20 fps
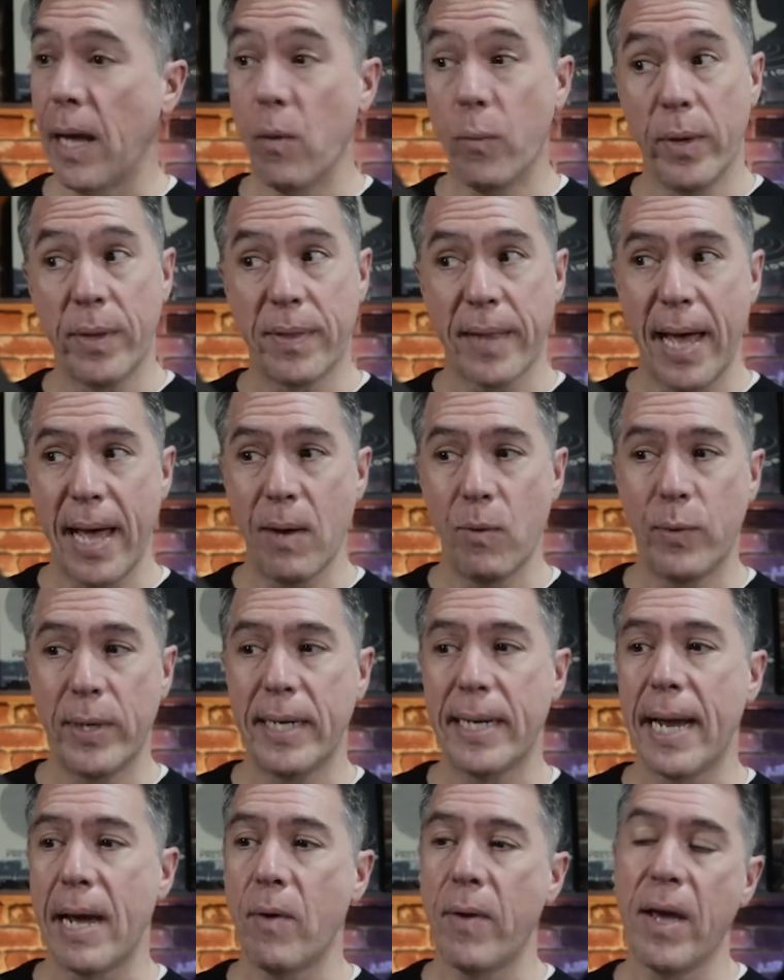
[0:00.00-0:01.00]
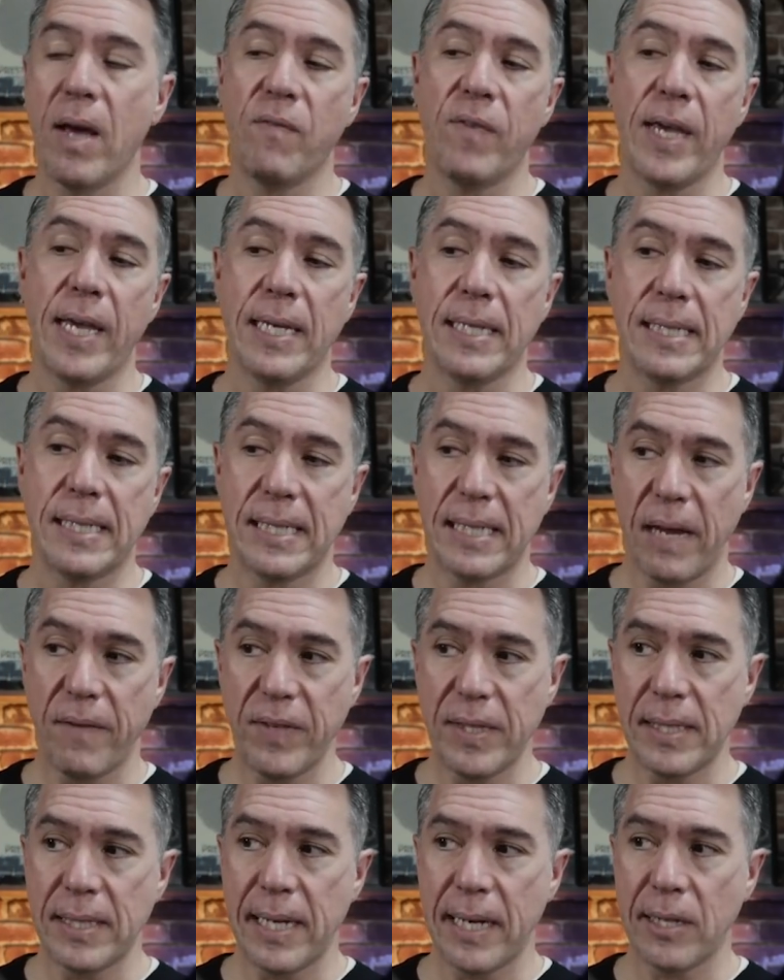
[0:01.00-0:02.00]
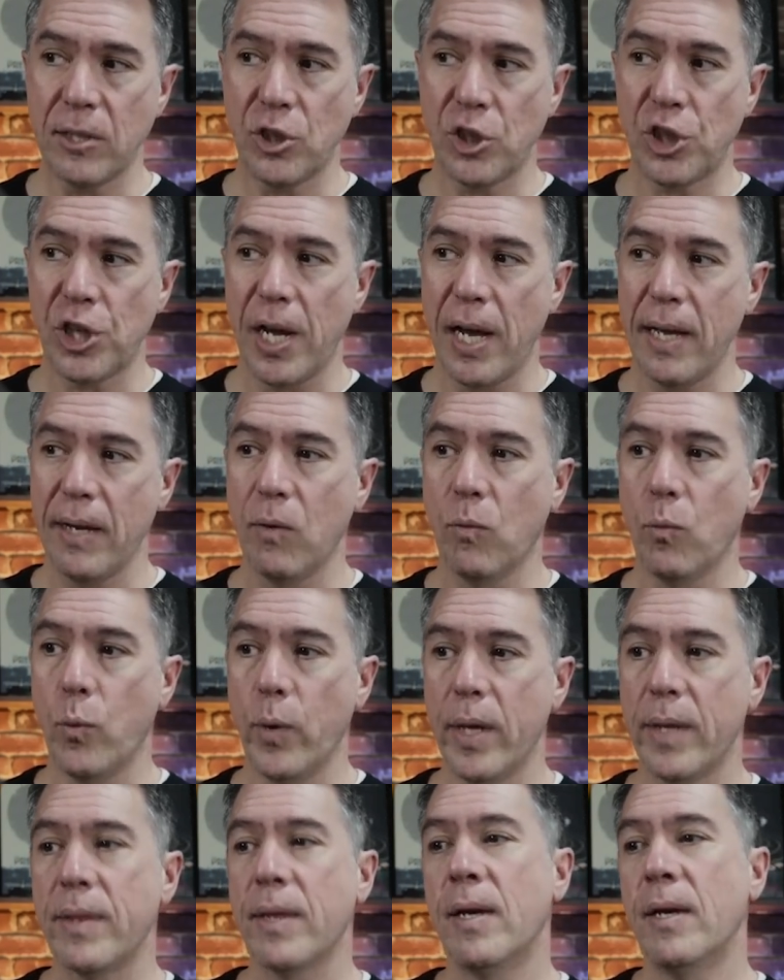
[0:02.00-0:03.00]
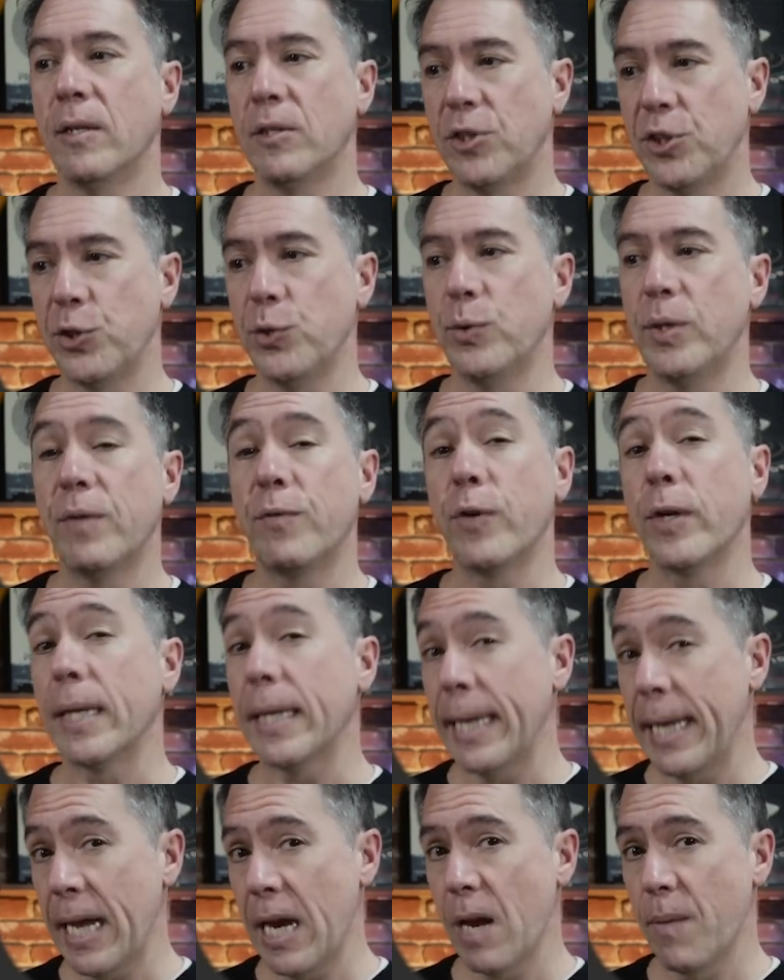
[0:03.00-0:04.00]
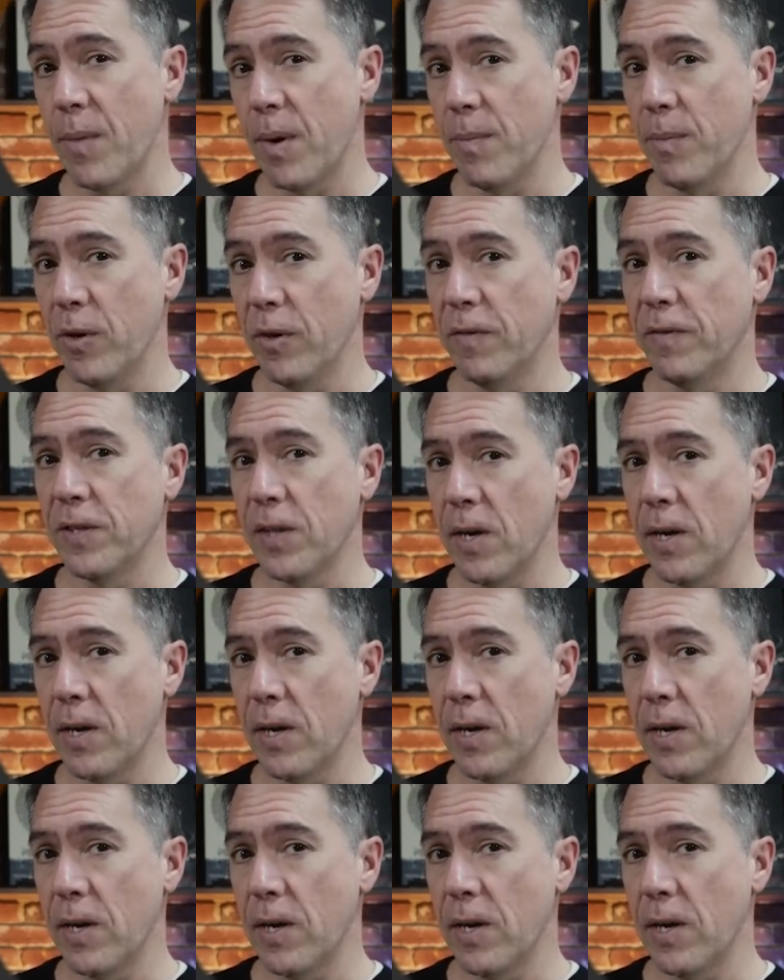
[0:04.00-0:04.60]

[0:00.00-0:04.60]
And with that, we now have a seven second shot with two different camera moves